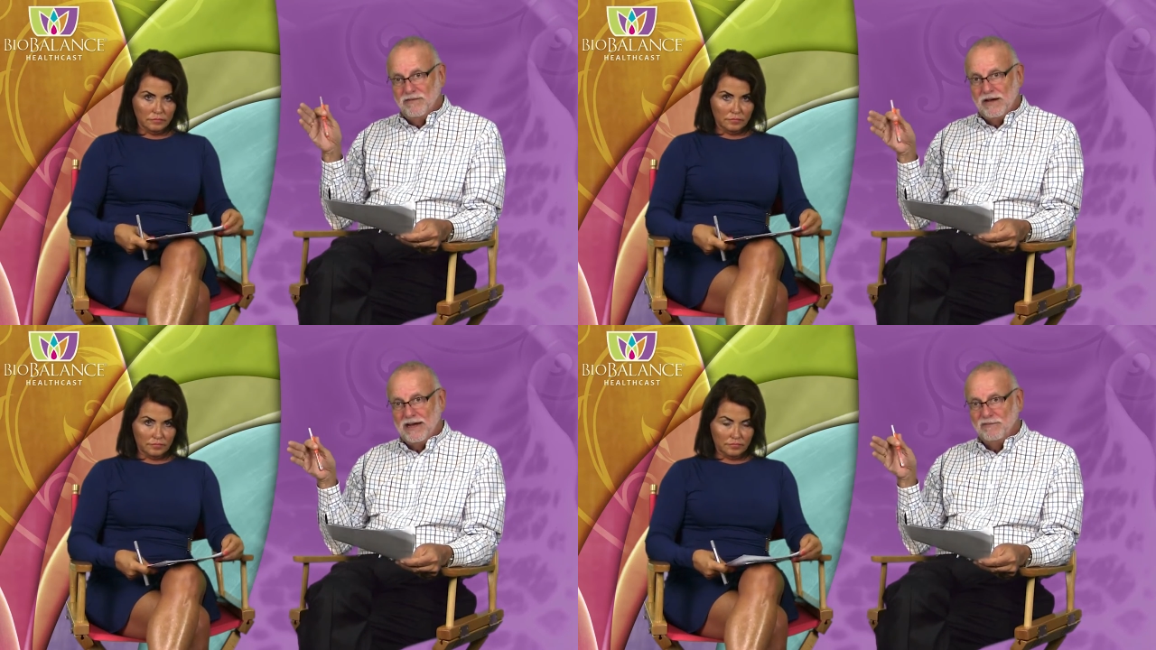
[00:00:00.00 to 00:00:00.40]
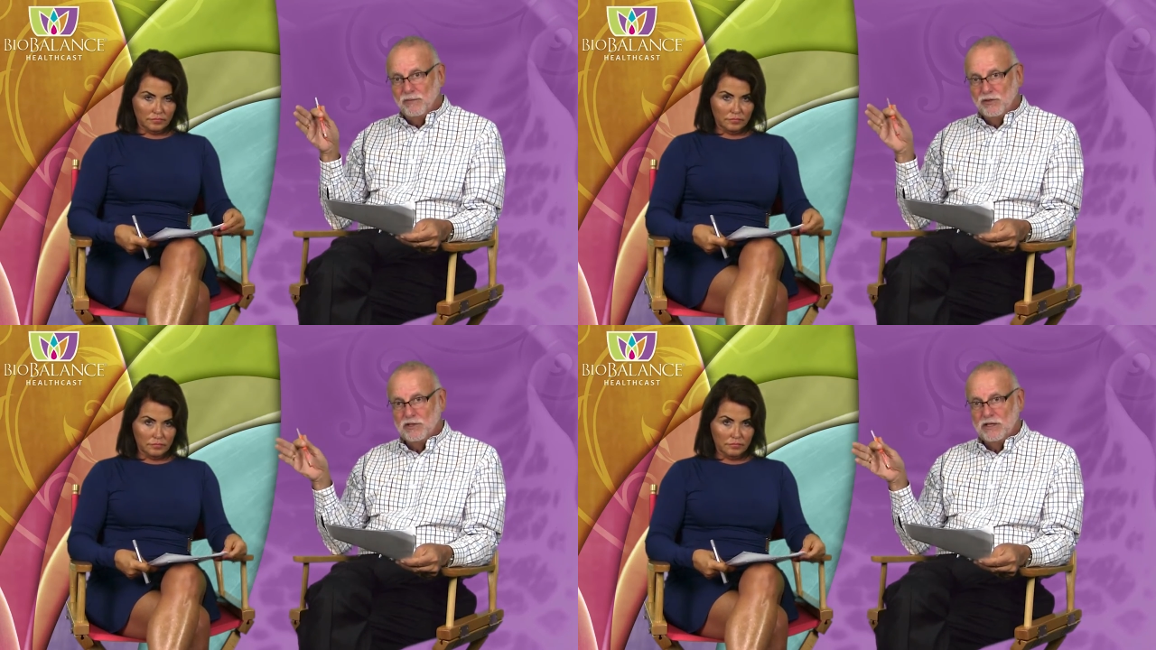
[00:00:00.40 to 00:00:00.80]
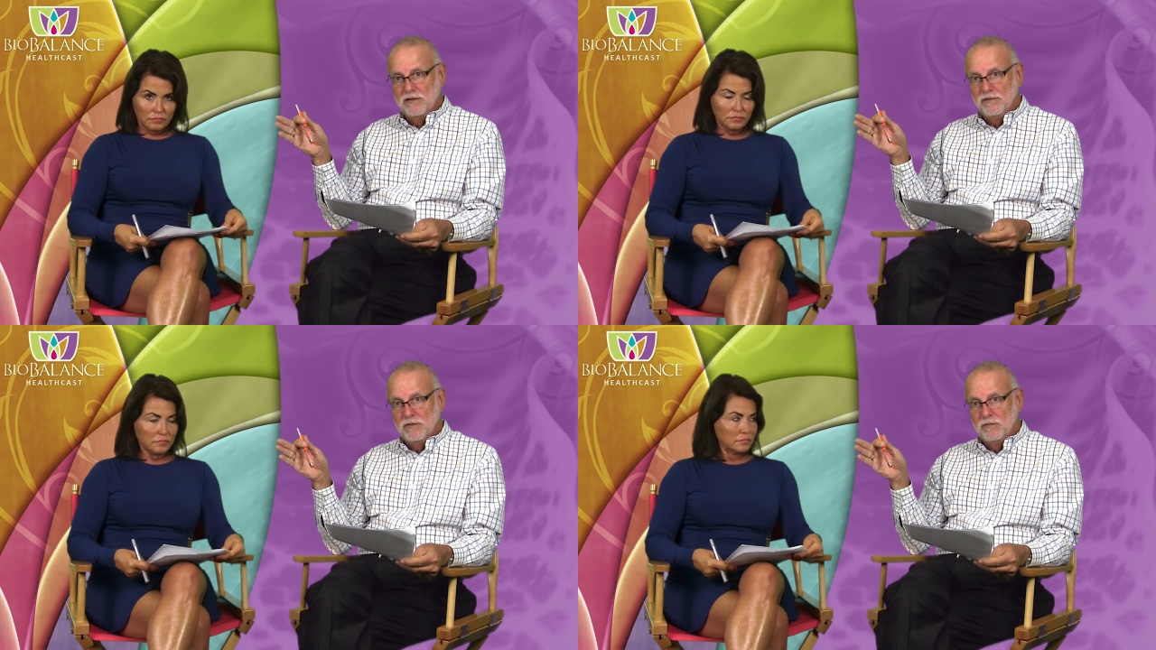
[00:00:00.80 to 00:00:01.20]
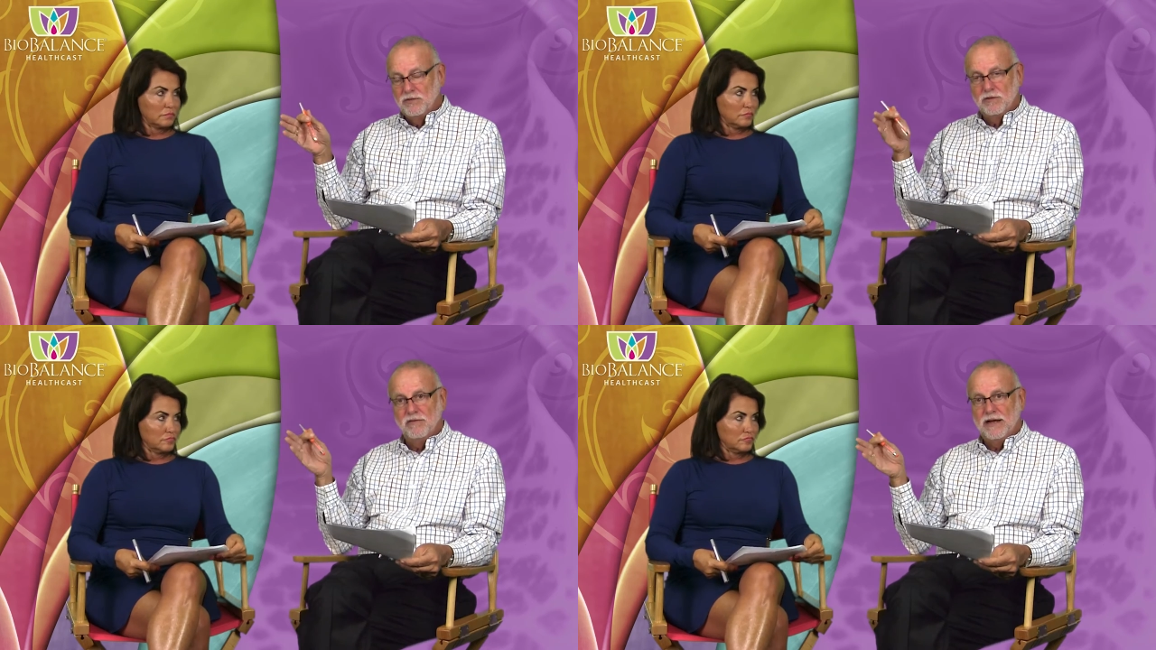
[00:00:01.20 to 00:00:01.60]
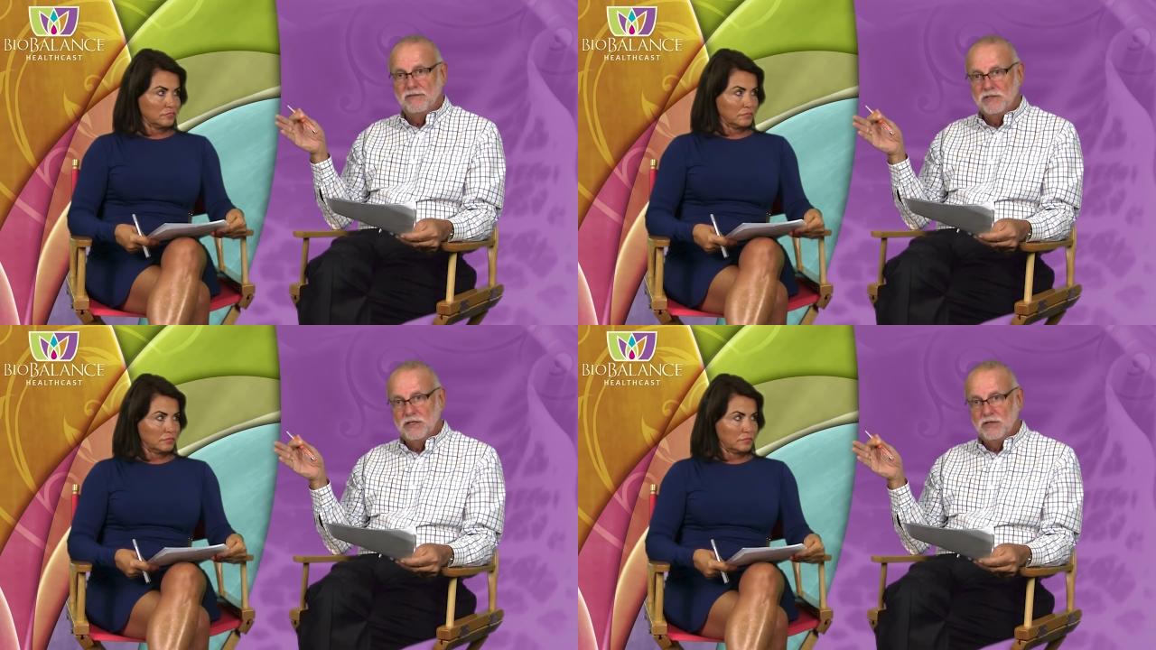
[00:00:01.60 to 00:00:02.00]
Speaker 1: five percent of them
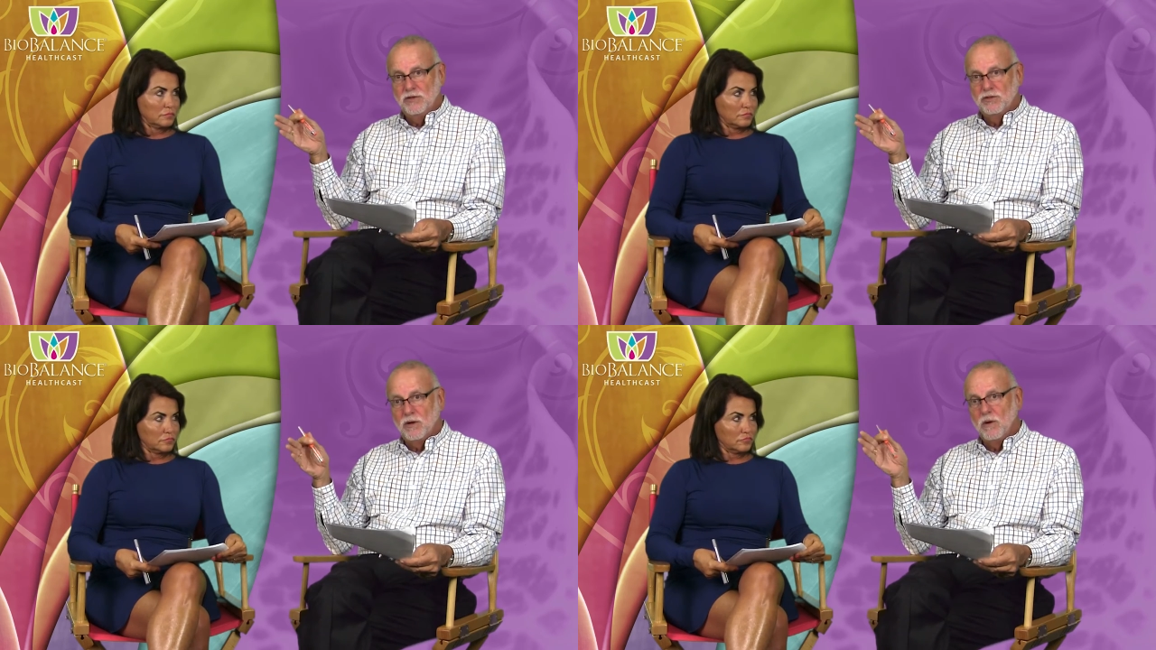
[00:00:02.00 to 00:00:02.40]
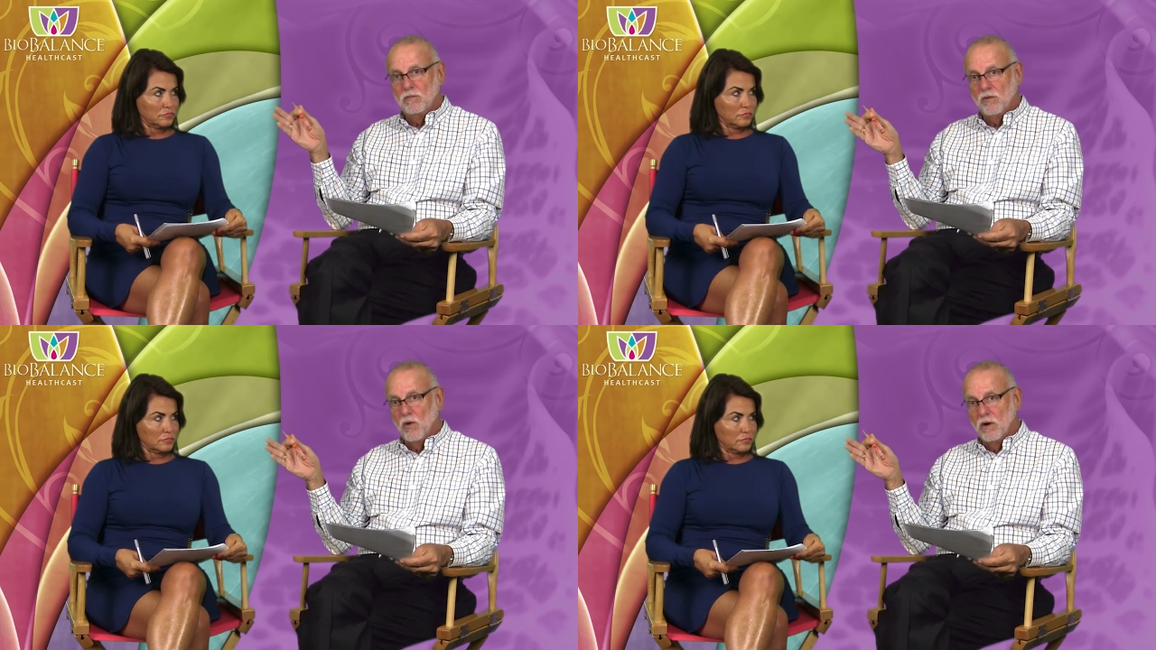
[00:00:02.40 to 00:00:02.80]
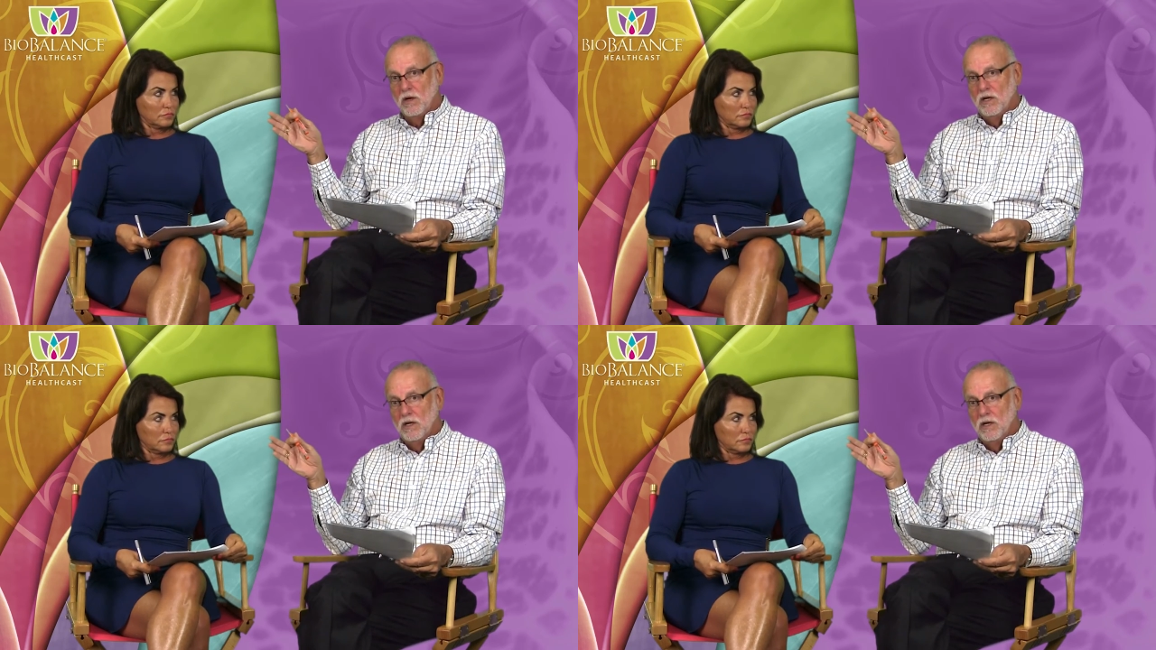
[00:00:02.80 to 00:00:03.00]
survived ten years or more.